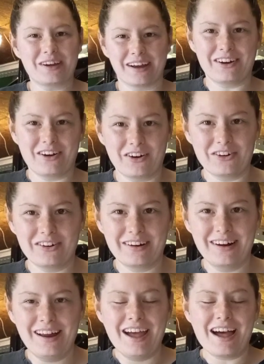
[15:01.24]
can
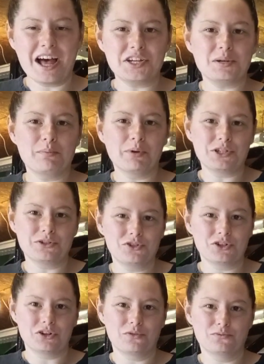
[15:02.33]
garden to produce
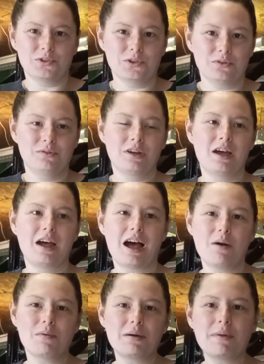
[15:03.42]
your own food. I
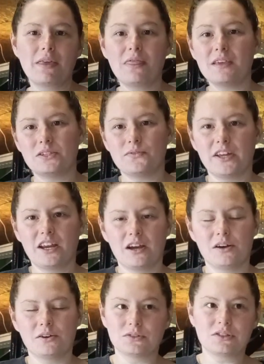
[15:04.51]
want to make these
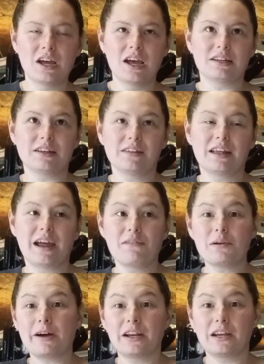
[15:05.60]
videos to let
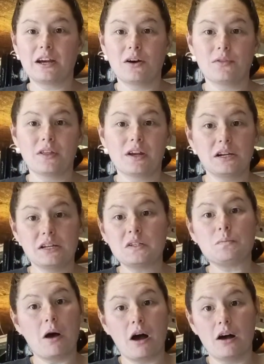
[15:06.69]
everybody know that it is
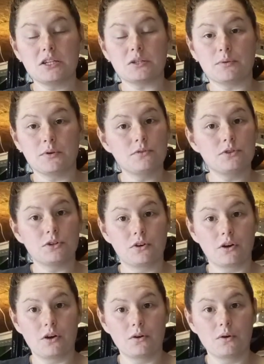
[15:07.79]
possible to
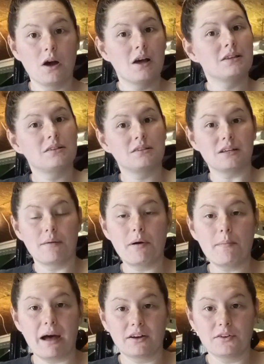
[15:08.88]
grow some
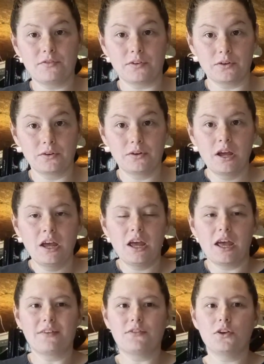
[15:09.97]
amount of food.
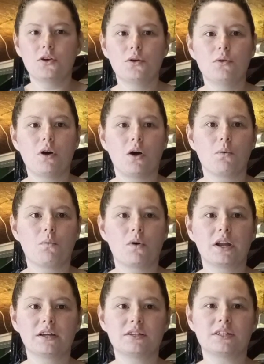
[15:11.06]
If you are
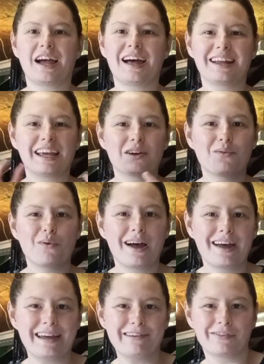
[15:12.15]
wanting to kind of get
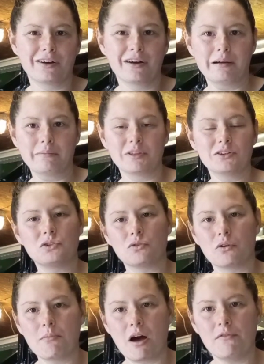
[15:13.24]
away from the
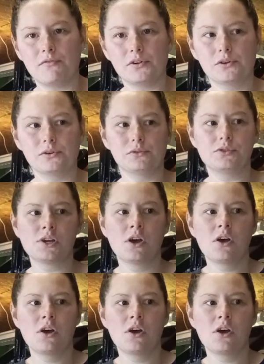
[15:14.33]
store-bought foods,